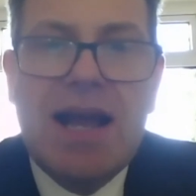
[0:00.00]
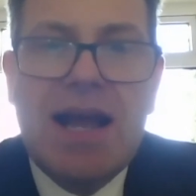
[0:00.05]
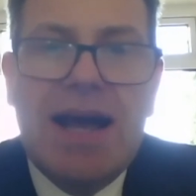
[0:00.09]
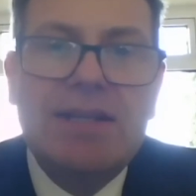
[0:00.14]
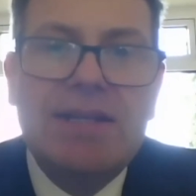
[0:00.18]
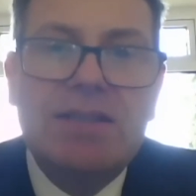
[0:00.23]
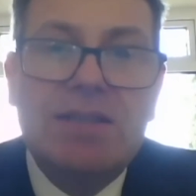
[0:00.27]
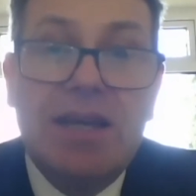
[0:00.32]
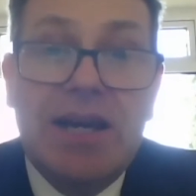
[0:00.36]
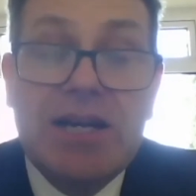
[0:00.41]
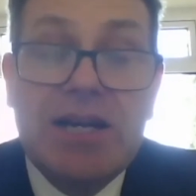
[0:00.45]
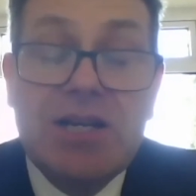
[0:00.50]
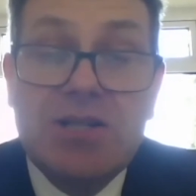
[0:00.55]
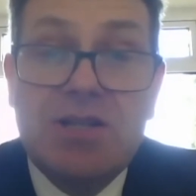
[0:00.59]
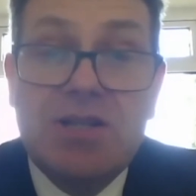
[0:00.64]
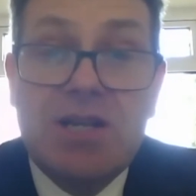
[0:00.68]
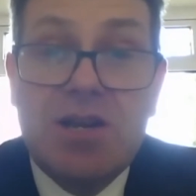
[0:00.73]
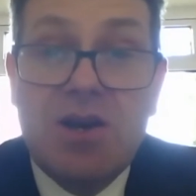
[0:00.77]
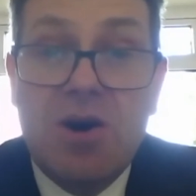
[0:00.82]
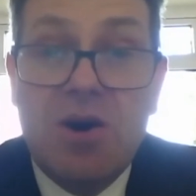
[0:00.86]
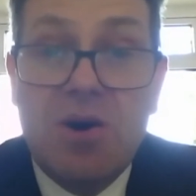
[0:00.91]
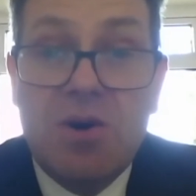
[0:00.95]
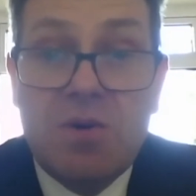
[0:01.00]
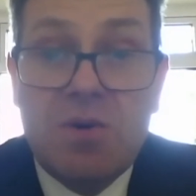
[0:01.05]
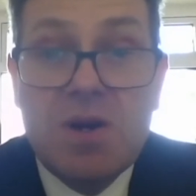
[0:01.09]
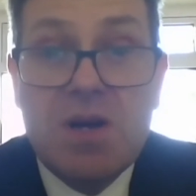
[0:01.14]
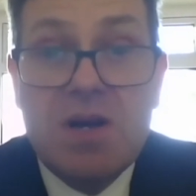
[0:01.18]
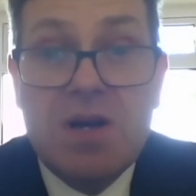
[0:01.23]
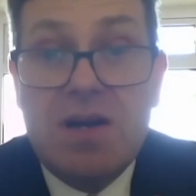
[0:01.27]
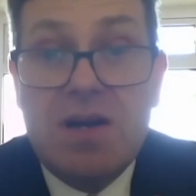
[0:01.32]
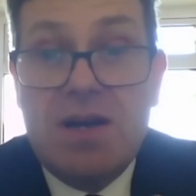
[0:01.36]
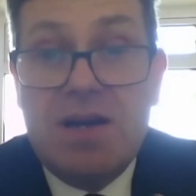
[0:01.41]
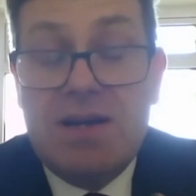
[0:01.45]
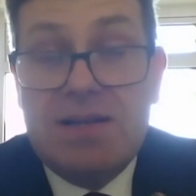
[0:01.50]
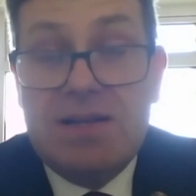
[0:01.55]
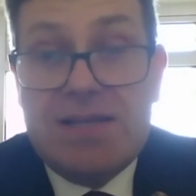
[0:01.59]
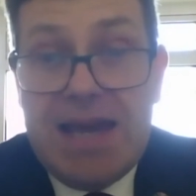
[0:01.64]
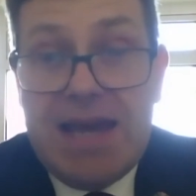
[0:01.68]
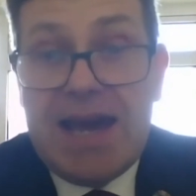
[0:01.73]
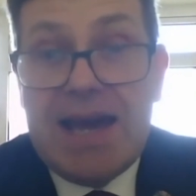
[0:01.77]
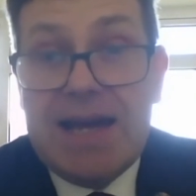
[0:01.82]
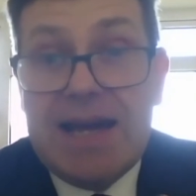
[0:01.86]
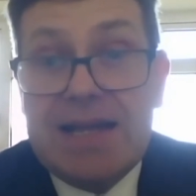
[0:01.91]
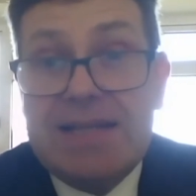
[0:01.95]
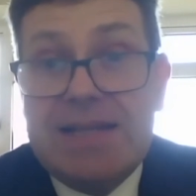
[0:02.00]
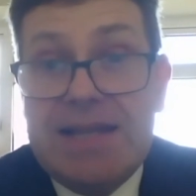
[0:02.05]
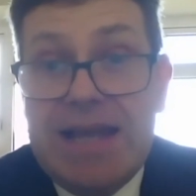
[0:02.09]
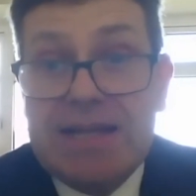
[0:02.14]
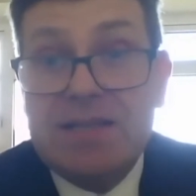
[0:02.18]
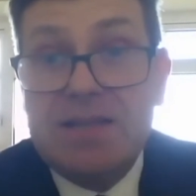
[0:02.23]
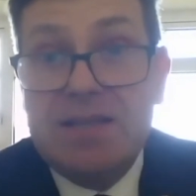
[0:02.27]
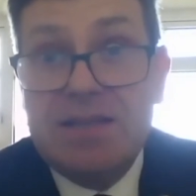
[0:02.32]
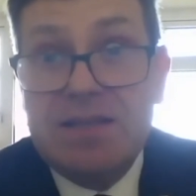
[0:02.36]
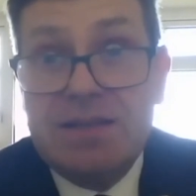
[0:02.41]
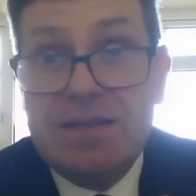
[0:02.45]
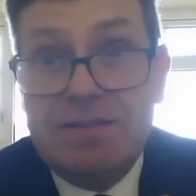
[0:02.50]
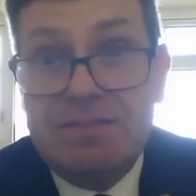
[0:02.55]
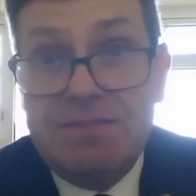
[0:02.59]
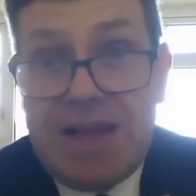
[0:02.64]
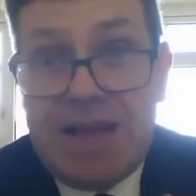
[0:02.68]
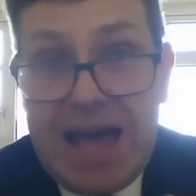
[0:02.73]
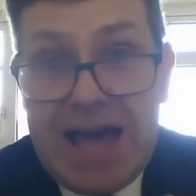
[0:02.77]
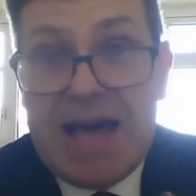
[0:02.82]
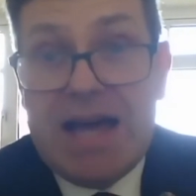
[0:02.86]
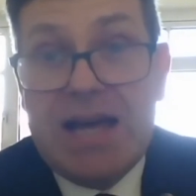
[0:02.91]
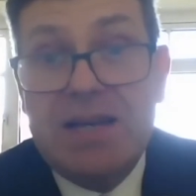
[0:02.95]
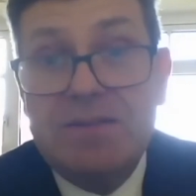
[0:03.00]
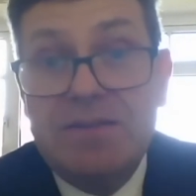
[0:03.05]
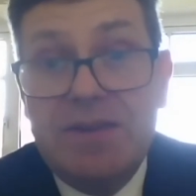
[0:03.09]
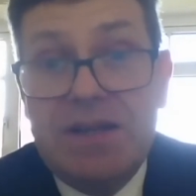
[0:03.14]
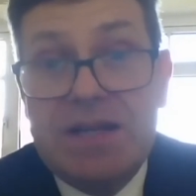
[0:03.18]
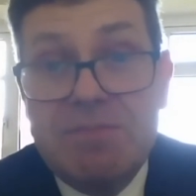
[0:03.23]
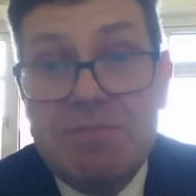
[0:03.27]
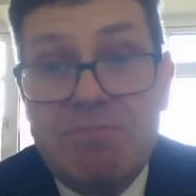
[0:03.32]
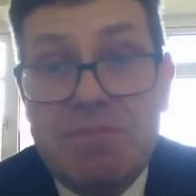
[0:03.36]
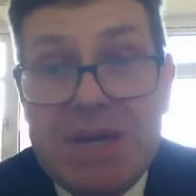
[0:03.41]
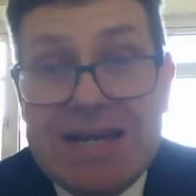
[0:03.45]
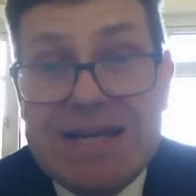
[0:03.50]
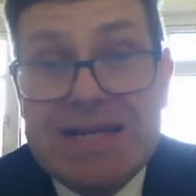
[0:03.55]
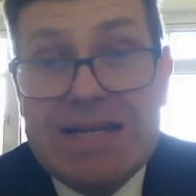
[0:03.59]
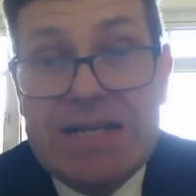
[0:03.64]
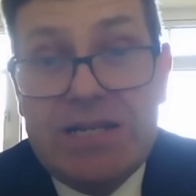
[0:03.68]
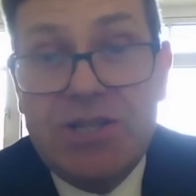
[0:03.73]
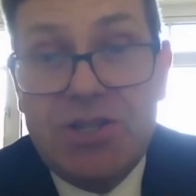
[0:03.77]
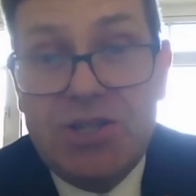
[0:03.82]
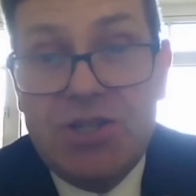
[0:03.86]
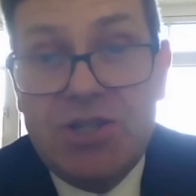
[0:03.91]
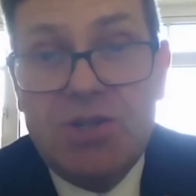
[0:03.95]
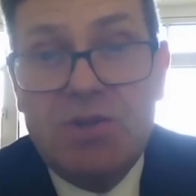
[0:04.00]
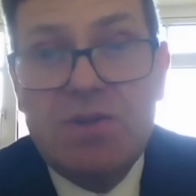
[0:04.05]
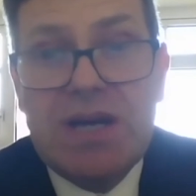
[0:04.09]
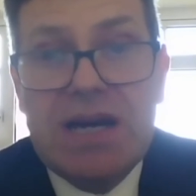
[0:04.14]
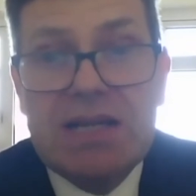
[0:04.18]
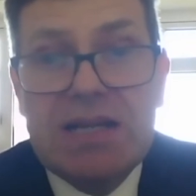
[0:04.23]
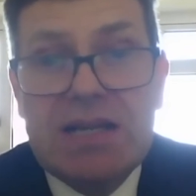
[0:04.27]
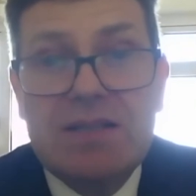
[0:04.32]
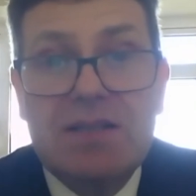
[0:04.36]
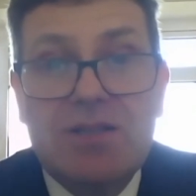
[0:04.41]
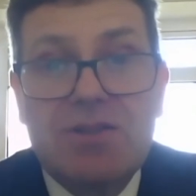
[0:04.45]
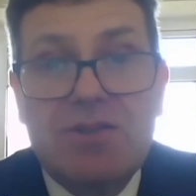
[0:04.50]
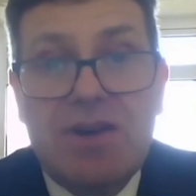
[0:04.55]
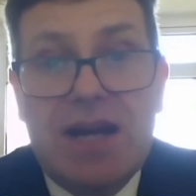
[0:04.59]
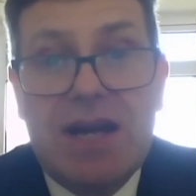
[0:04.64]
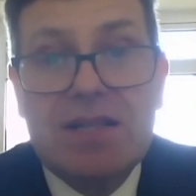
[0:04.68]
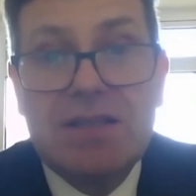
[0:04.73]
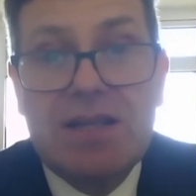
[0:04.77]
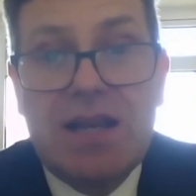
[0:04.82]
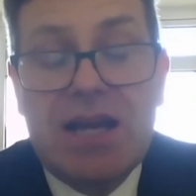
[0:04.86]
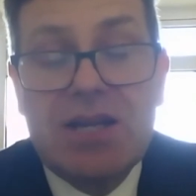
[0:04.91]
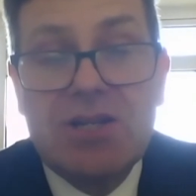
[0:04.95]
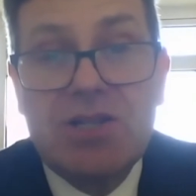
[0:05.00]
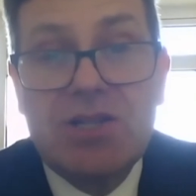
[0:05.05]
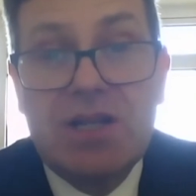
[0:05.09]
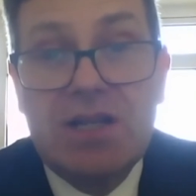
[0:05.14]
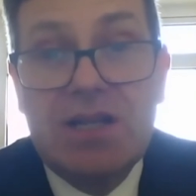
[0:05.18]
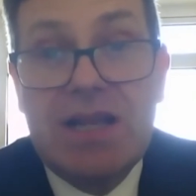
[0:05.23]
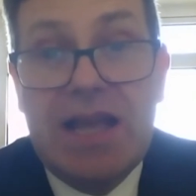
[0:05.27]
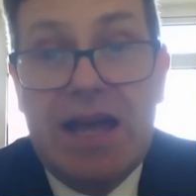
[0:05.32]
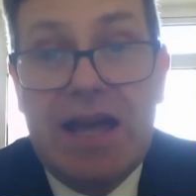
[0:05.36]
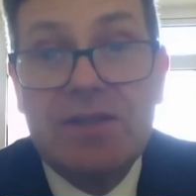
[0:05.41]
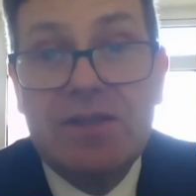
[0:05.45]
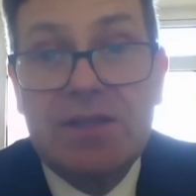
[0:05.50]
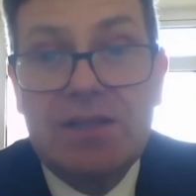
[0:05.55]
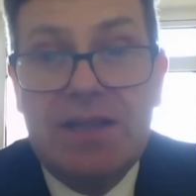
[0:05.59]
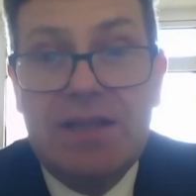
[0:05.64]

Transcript: And to actually go, yeah, let's have an ability to do that at a transnational level.